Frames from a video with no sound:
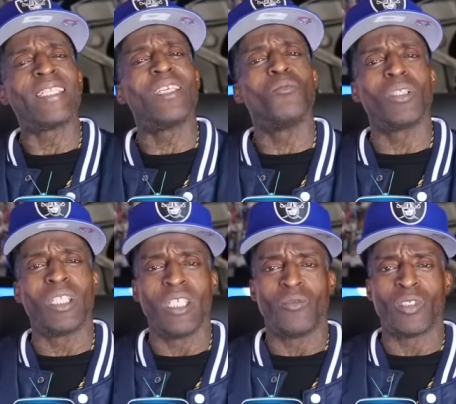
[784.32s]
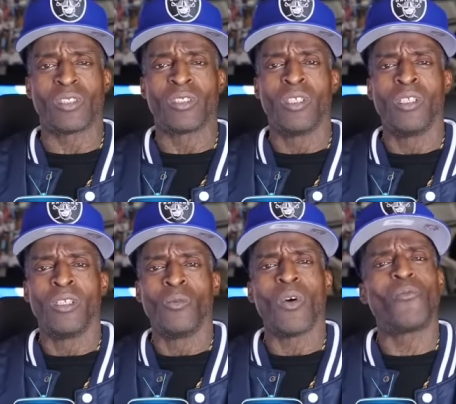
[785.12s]
didn't believe is
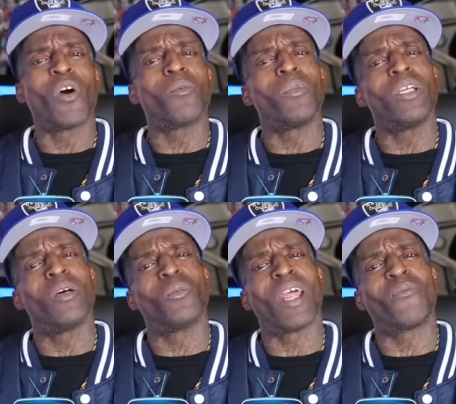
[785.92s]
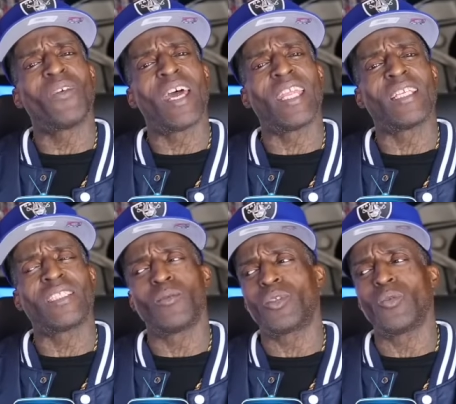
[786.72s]
what fucked me up when I found
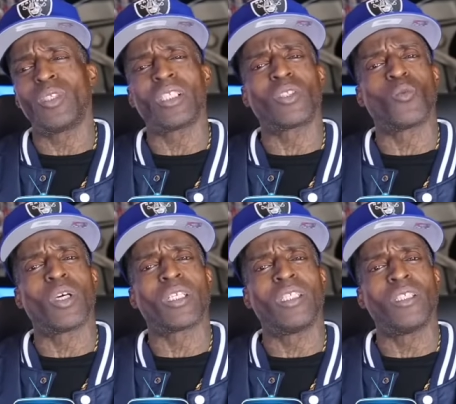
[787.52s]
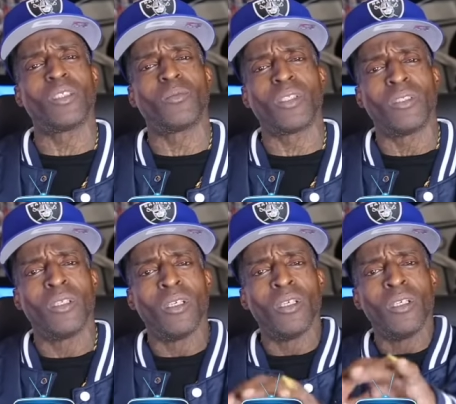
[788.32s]
out them two niggas the one killed him and
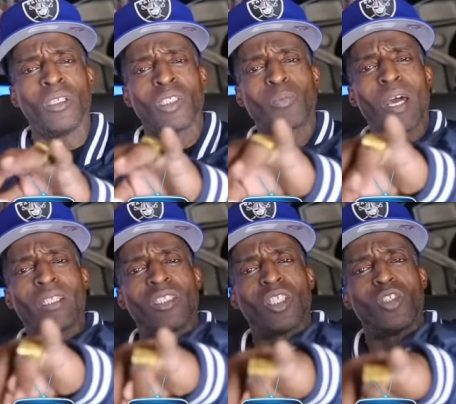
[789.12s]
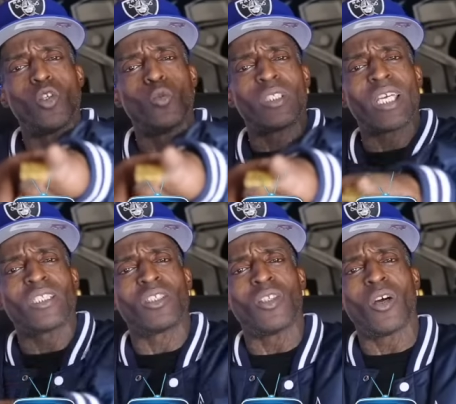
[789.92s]
Spider-G, you was
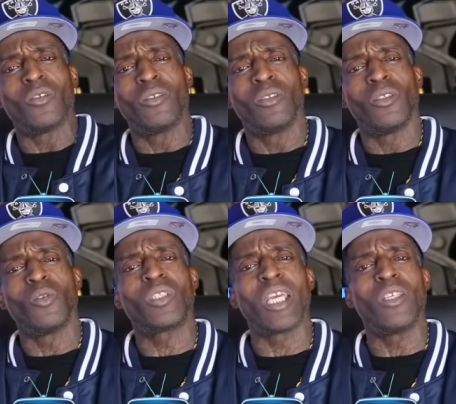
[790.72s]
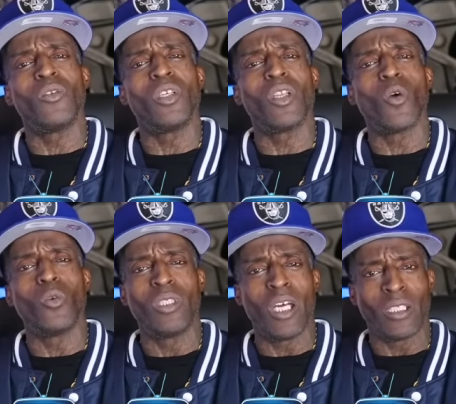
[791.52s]
at the door. You said you didn't know
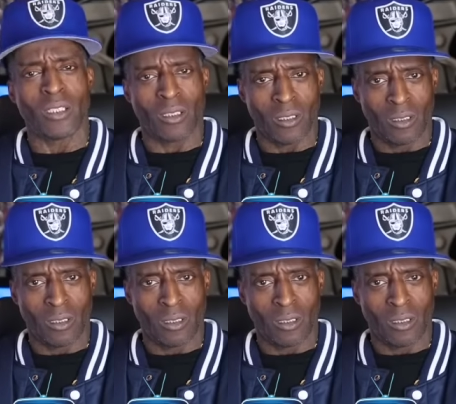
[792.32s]
who done it.